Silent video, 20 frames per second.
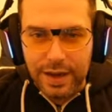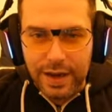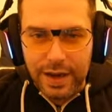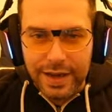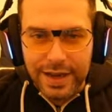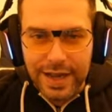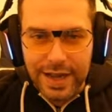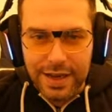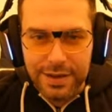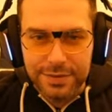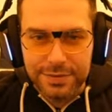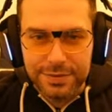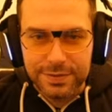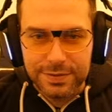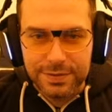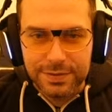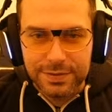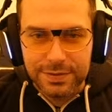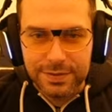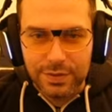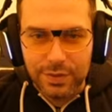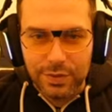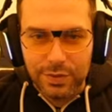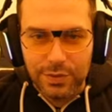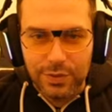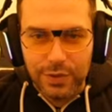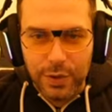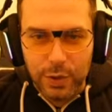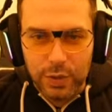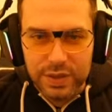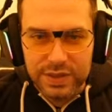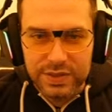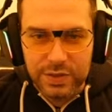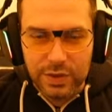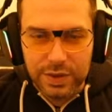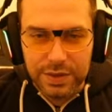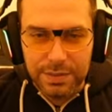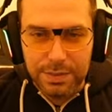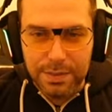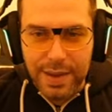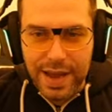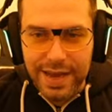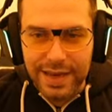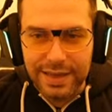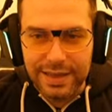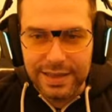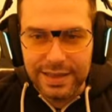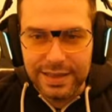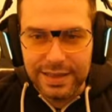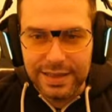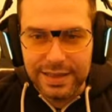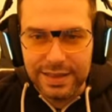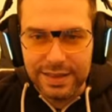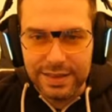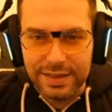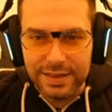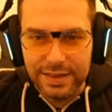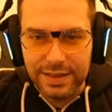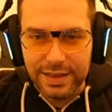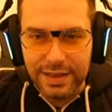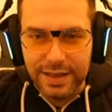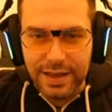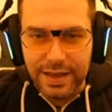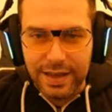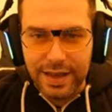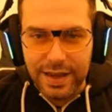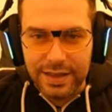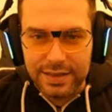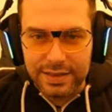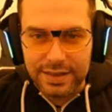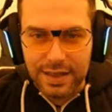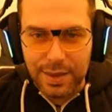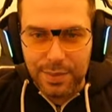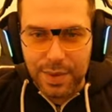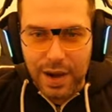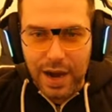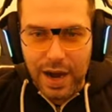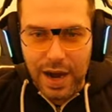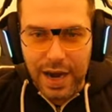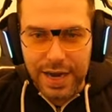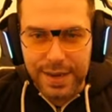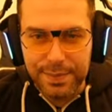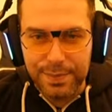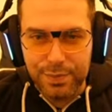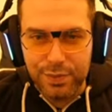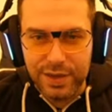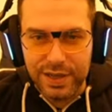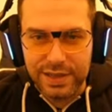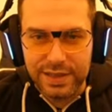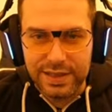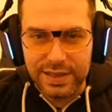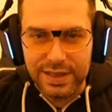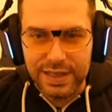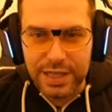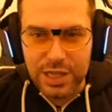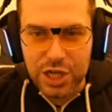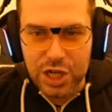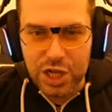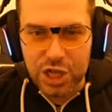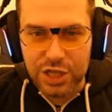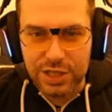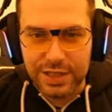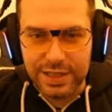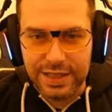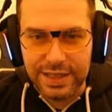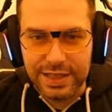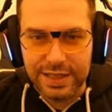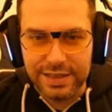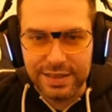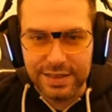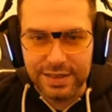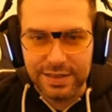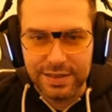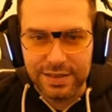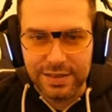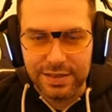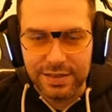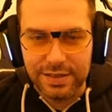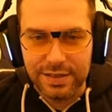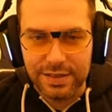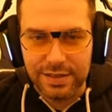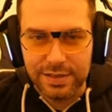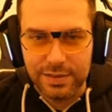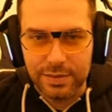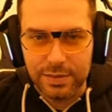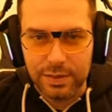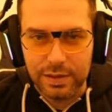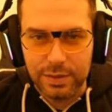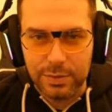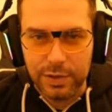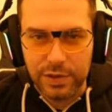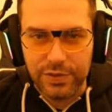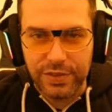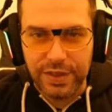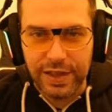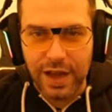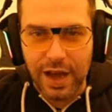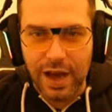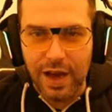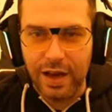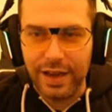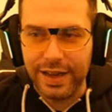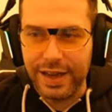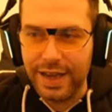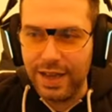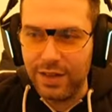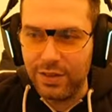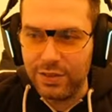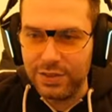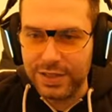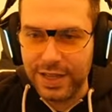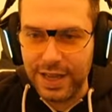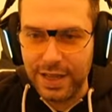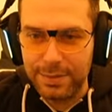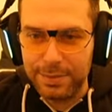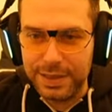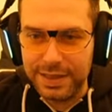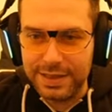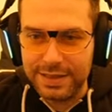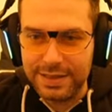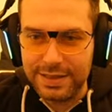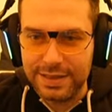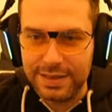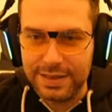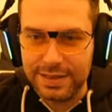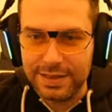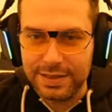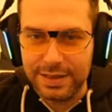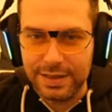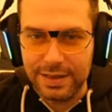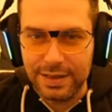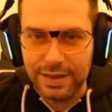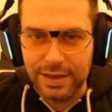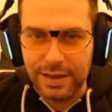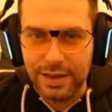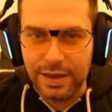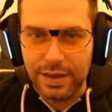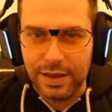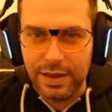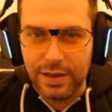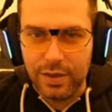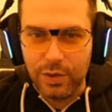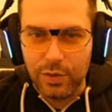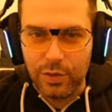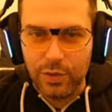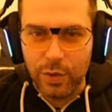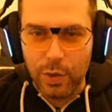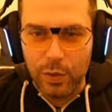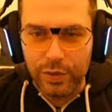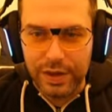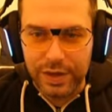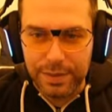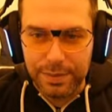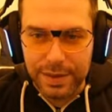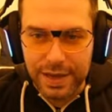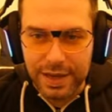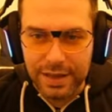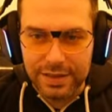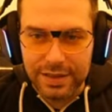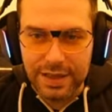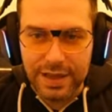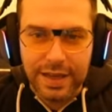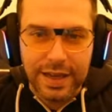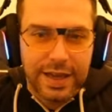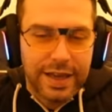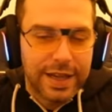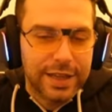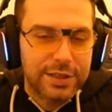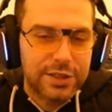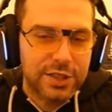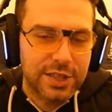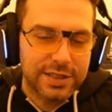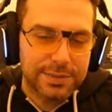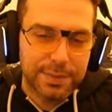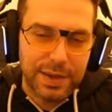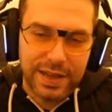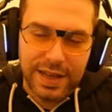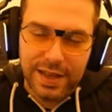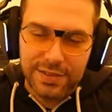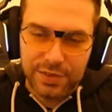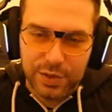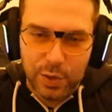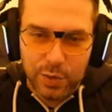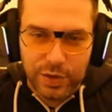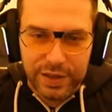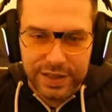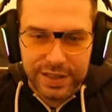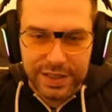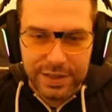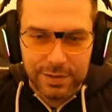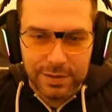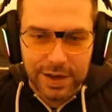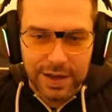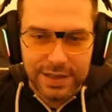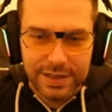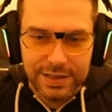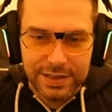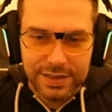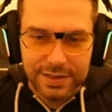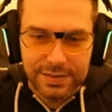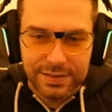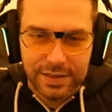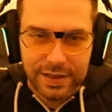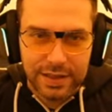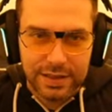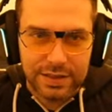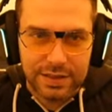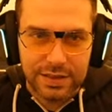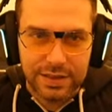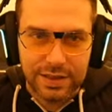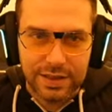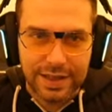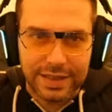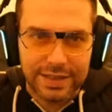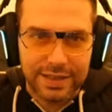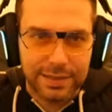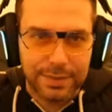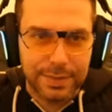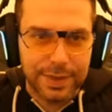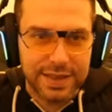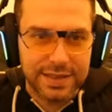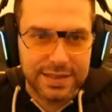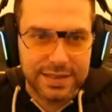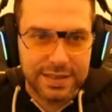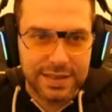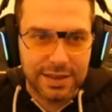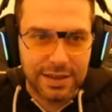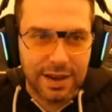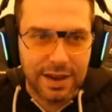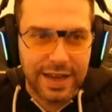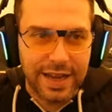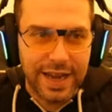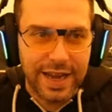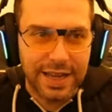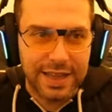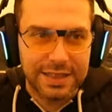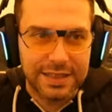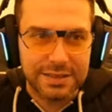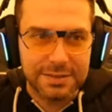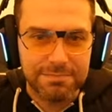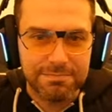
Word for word: I have focus on him mainly, and some hybrid-ish gear. With the high elves helmet of Thorian belt. It's just my leftover gear, right? That's the best gear I had.